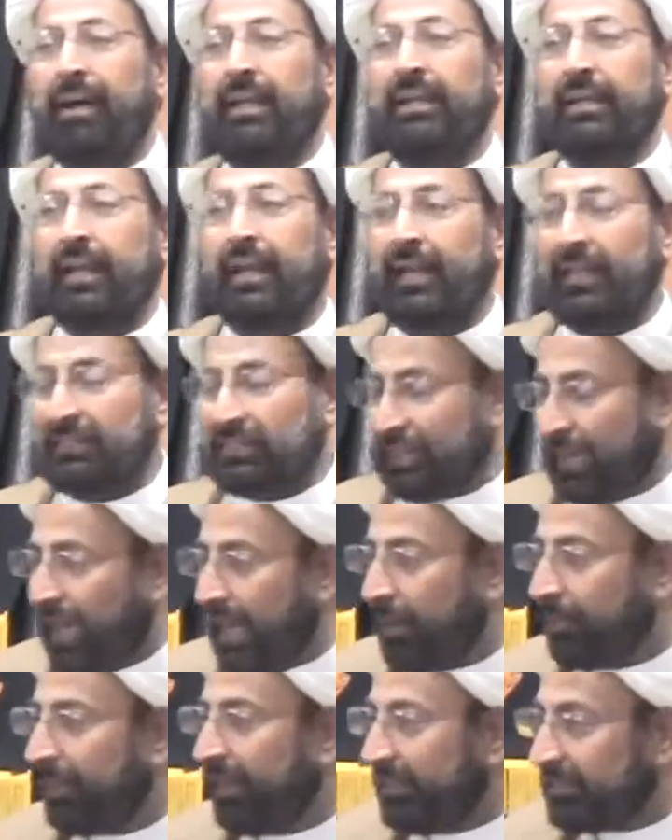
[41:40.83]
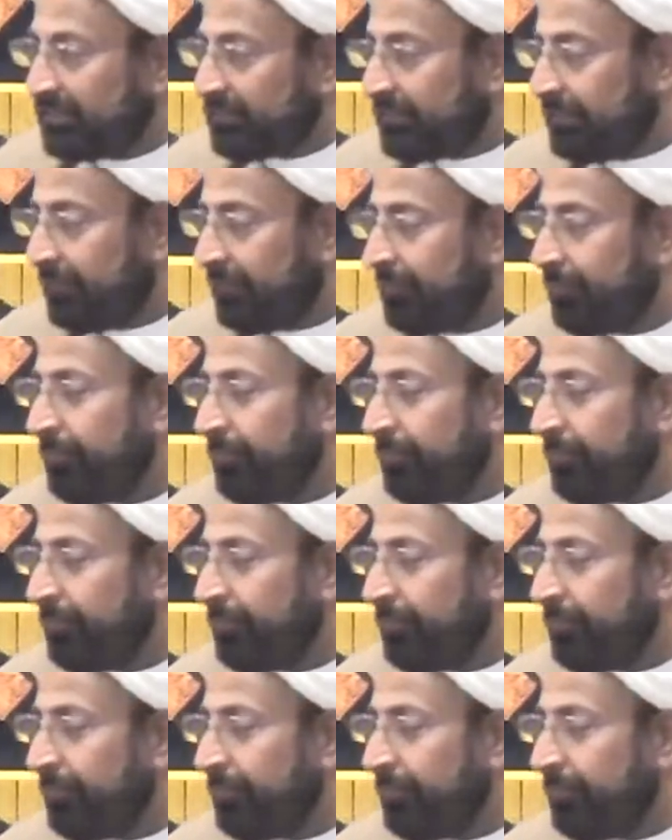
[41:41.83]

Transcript: Ali alayhi salam is